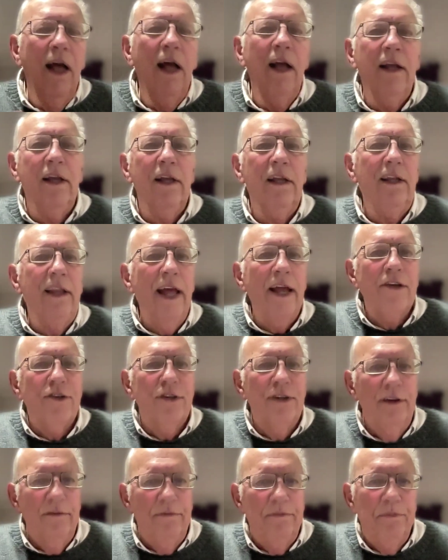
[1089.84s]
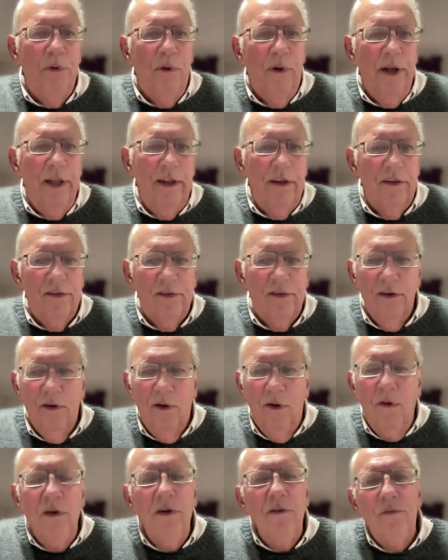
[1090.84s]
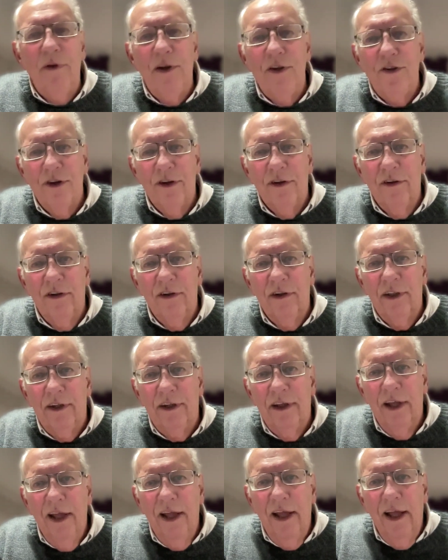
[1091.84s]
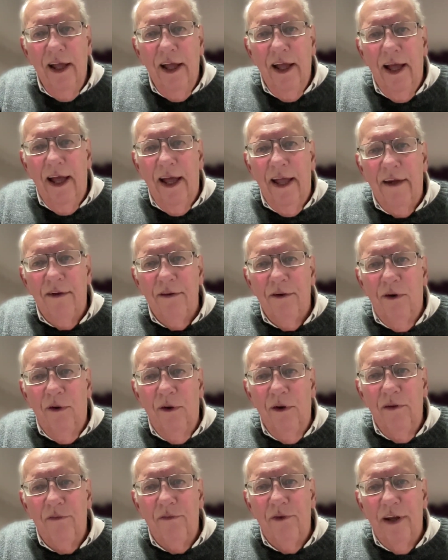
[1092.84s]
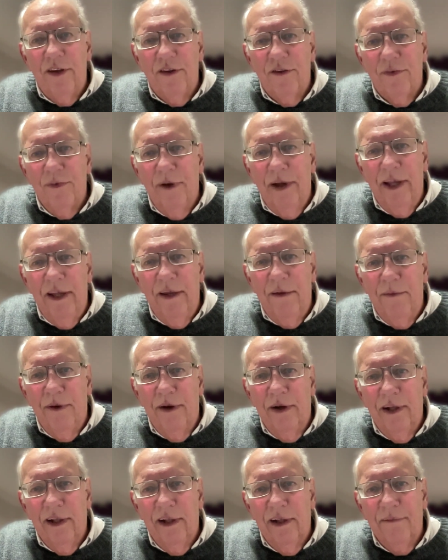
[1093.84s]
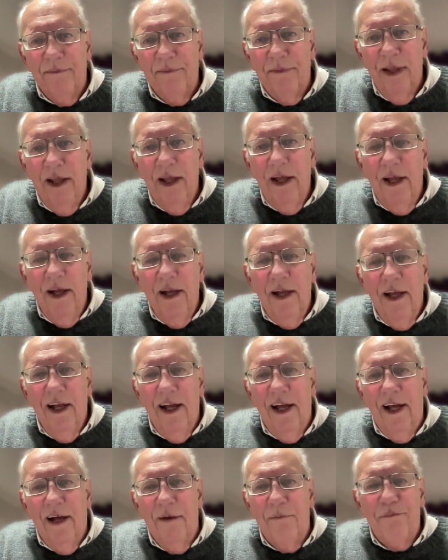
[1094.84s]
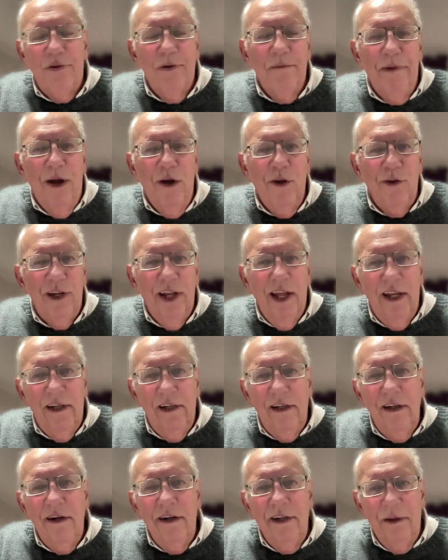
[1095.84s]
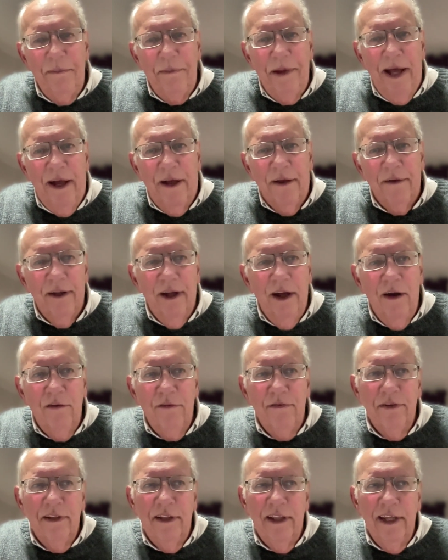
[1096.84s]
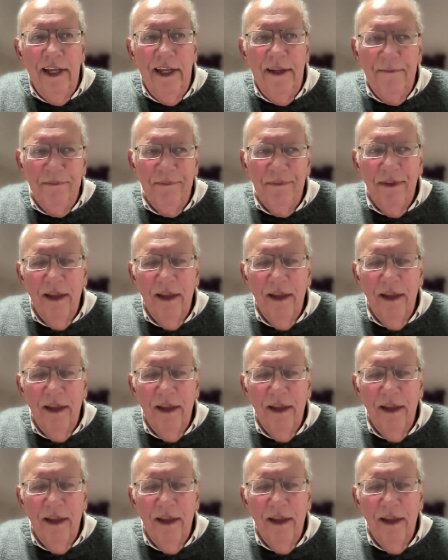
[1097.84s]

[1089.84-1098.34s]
A collection of points, all of which are good, and all of which we will promote and learn about over the,